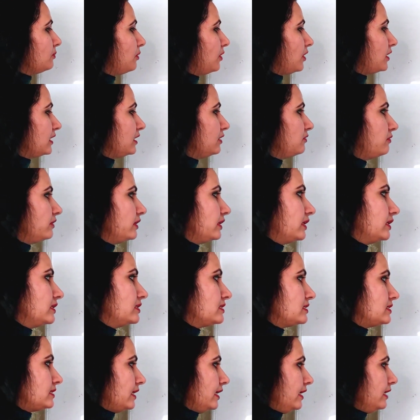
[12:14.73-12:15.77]
body we can
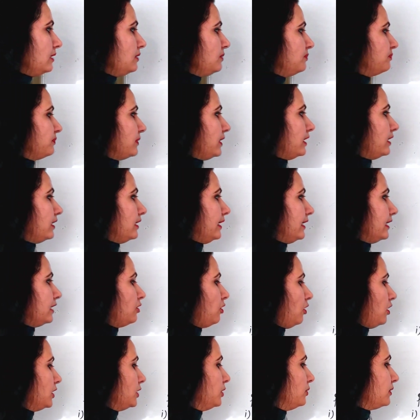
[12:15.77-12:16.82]
say like
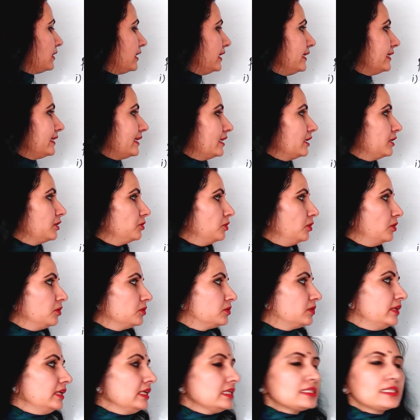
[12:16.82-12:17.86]
coleochaete and
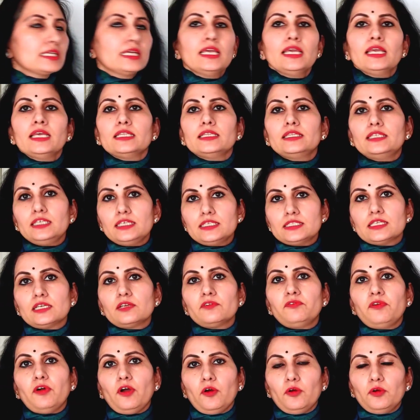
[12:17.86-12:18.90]
eulothrix. These are
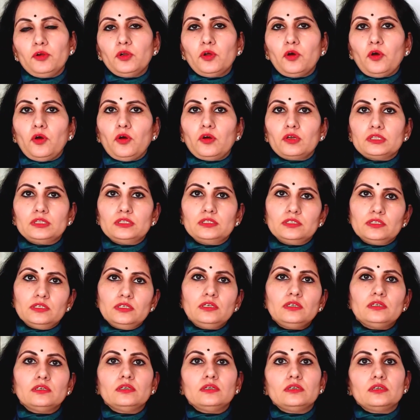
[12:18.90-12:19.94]
found on
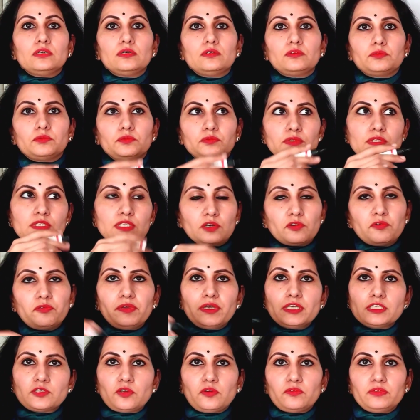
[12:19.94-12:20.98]
the
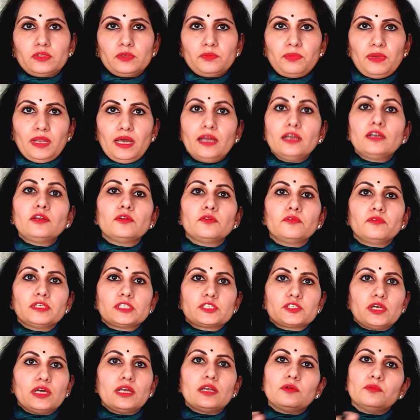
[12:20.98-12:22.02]
surface of the plant which
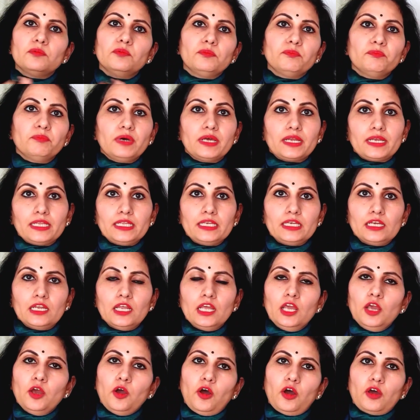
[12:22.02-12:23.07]
are marine
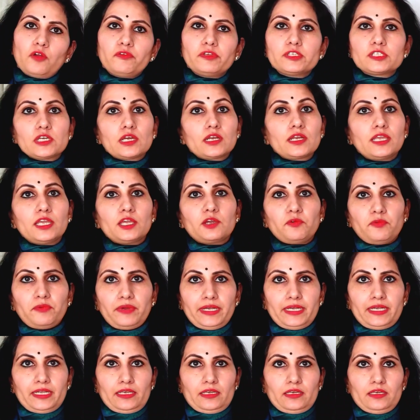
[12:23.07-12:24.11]
or which are
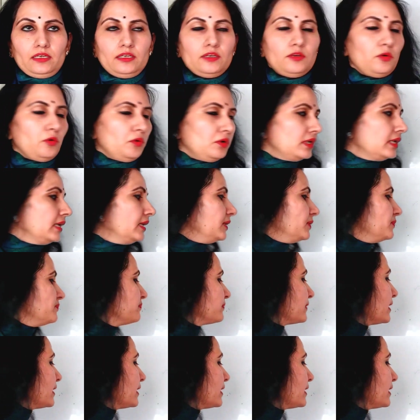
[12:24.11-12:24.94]
aquatic. Okay.